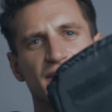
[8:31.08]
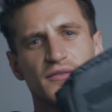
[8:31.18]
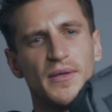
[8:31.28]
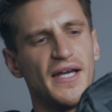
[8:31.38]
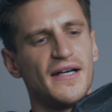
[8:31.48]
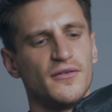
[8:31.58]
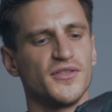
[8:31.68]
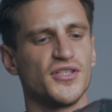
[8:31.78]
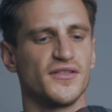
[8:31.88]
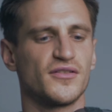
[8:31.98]
this bit out,
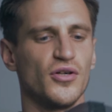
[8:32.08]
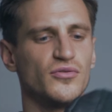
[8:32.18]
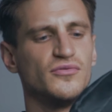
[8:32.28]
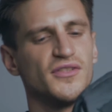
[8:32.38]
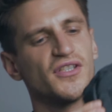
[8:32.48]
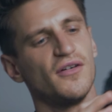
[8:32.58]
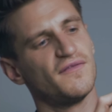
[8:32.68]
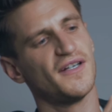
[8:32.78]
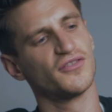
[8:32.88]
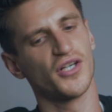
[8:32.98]
which is cool. It's got
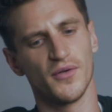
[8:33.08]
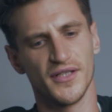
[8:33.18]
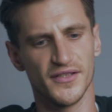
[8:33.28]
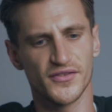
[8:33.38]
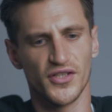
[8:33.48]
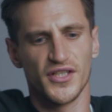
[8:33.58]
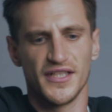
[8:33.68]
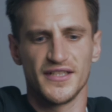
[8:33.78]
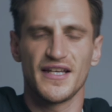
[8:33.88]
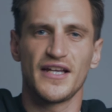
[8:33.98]
Velcro on it, so you
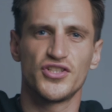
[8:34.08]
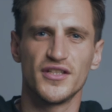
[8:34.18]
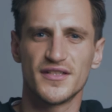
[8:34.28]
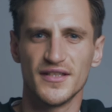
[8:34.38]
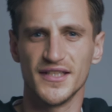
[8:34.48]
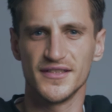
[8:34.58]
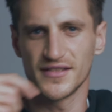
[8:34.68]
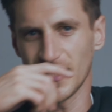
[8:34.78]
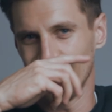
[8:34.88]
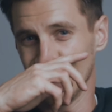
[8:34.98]
can attach it to the
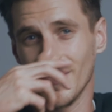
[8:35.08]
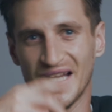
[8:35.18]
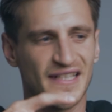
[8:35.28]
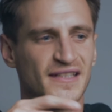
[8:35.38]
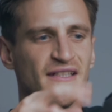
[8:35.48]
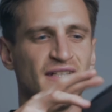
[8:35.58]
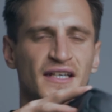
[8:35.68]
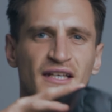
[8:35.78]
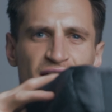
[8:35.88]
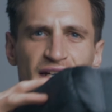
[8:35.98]
inside of the bag.
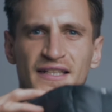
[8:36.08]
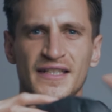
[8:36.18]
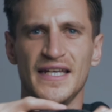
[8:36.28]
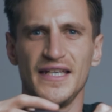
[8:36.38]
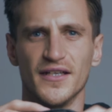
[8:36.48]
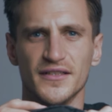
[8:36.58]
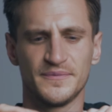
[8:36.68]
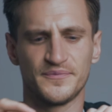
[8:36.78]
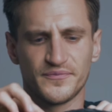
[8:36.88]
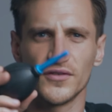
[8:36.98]
And in here,
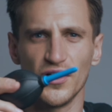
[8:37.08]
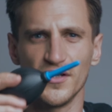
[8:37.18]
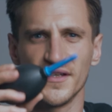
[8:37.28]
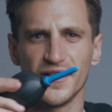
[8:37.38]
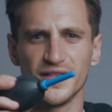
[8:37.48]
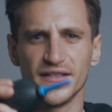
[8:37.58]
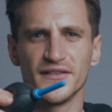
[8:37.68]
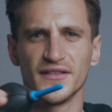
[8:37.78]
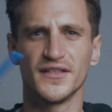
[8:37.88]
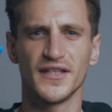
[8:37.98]
got
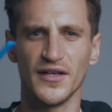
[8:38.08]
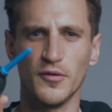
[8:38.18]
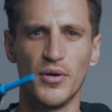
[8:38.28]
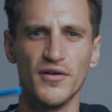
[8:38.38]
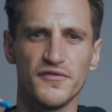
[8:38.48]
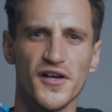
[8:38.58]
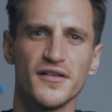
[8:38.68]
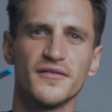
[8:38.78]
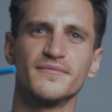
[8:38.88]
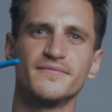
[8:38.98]
a little puffer
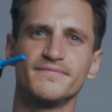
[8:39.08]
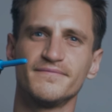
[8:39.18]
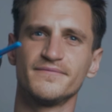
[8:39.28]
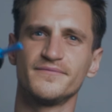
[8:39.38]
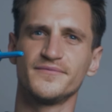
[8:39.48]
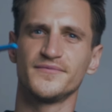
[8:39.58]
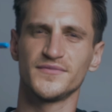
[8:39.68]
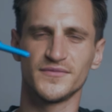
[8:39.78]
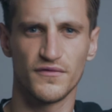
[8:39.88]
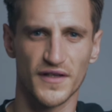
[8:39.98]

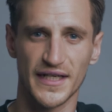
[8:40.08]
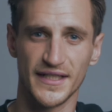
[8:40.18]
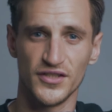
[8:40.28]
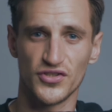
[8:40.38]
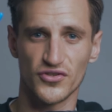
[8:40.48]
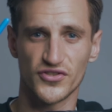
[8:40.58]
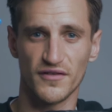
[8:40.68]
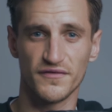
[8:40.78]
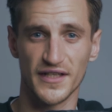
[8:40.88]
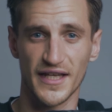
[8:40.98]
for cleaning dust
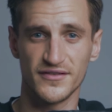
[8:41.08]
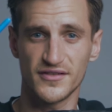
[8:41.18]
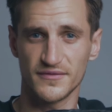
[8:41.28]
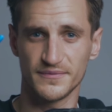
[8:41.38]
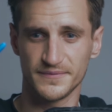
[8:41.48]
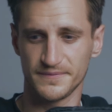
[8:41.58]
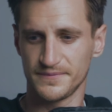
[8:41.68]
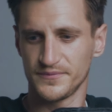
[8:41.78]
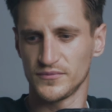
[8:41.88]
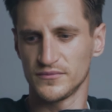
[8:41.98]
off your
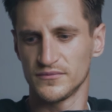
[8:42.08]
lens.